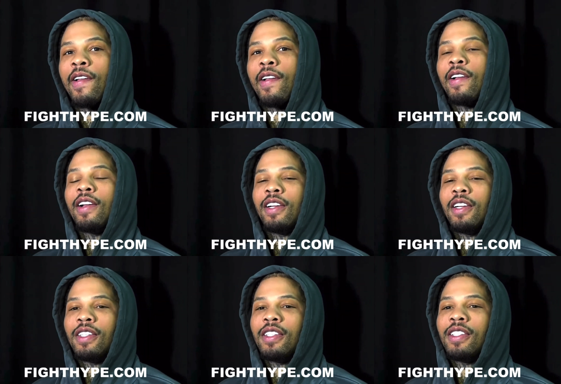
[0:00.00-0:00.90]

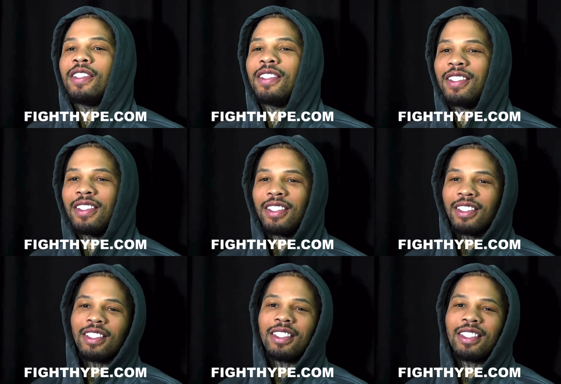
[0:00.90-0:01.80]

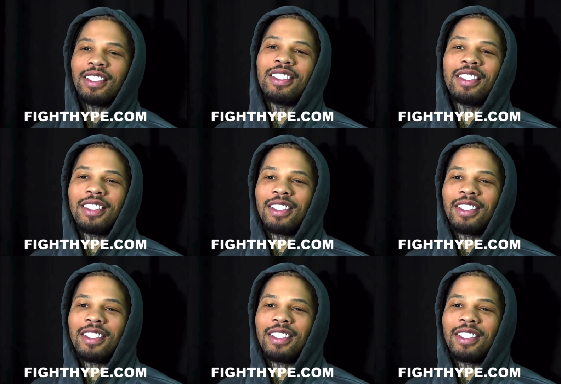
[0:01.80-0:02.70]

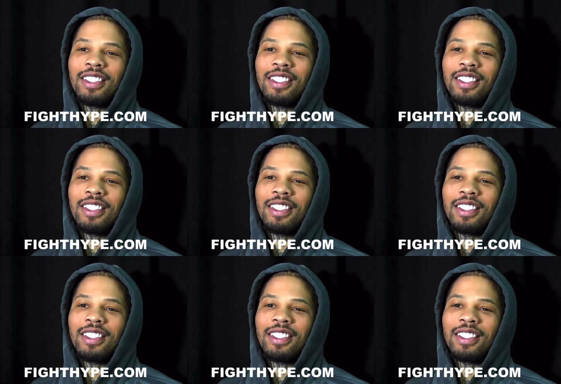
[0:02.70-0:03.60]

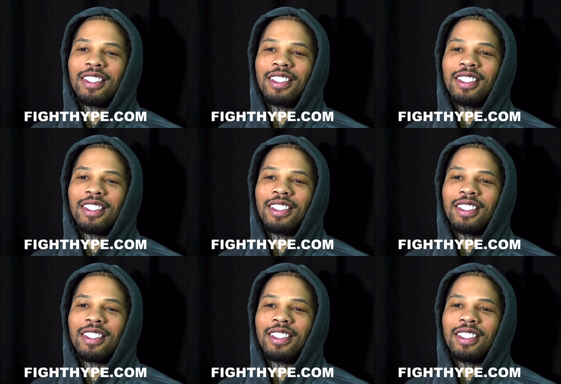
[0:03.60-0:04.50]

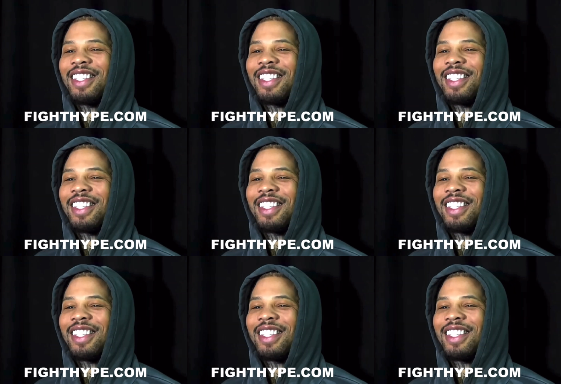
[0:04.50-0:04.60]
(no one is talking)